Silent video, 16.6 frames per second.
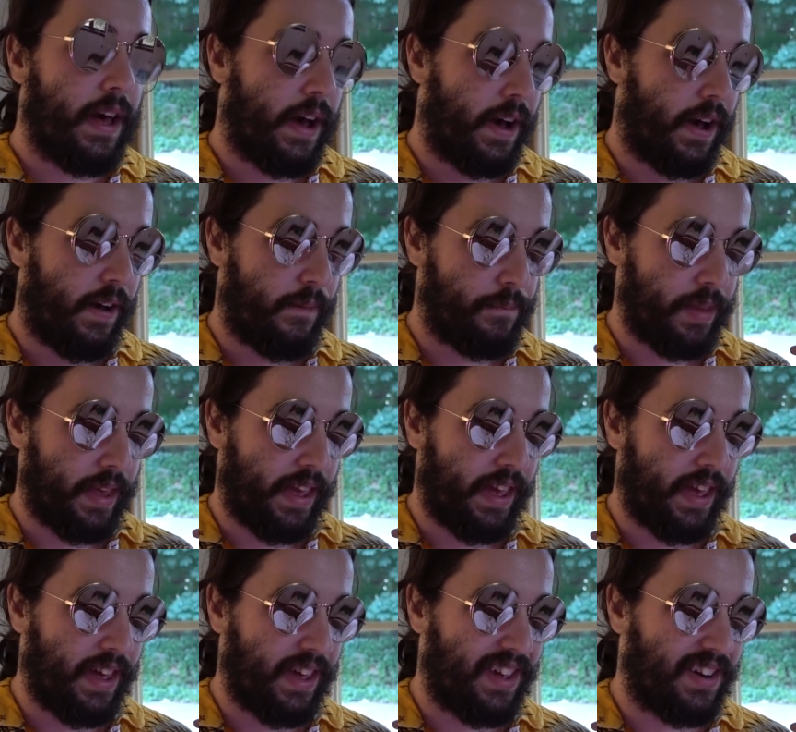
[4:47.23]

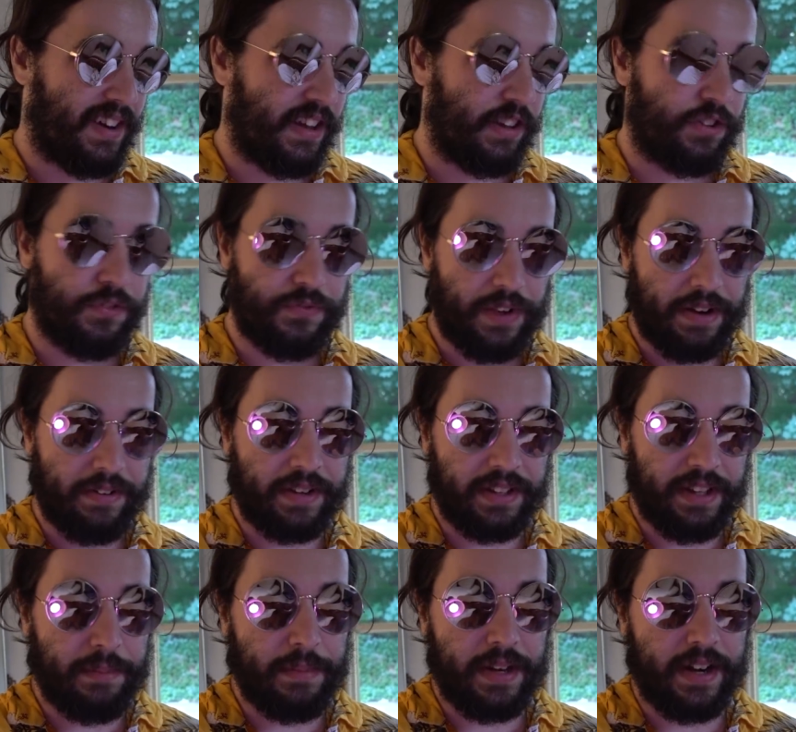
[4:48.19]
and it's very
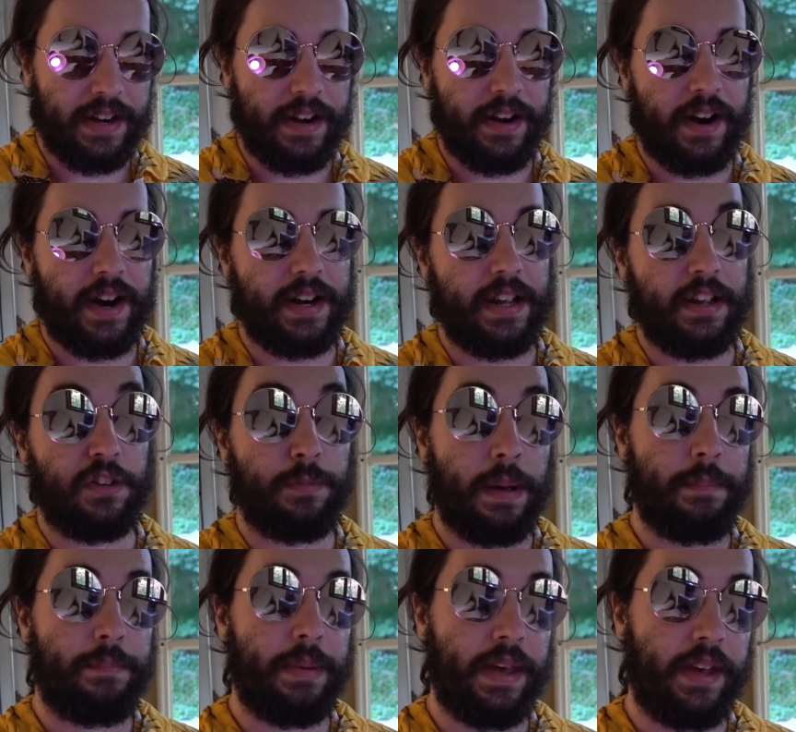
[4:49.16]
limited in audience by
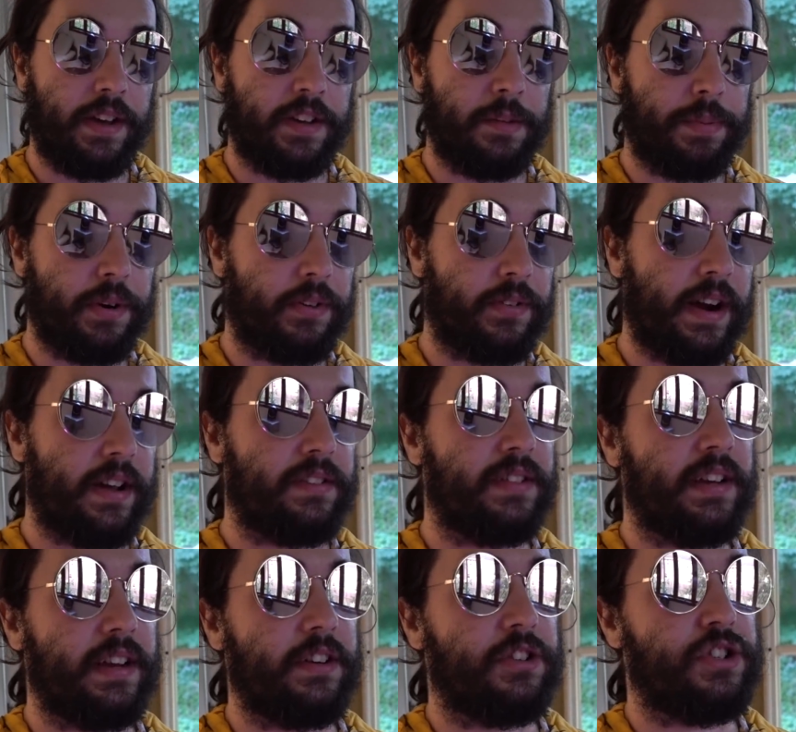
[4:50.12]
being on the
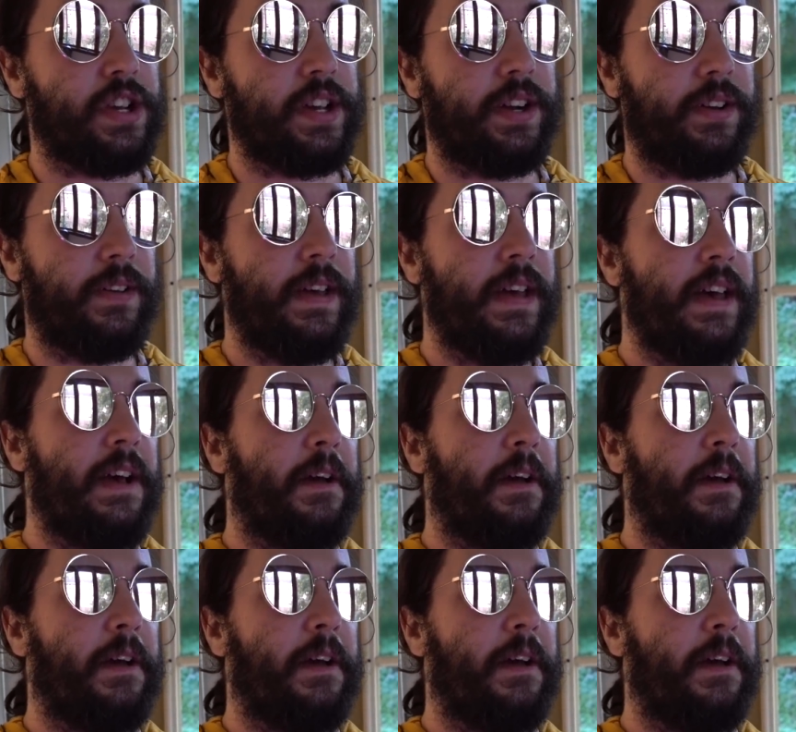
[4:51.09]
Procrastinators channel.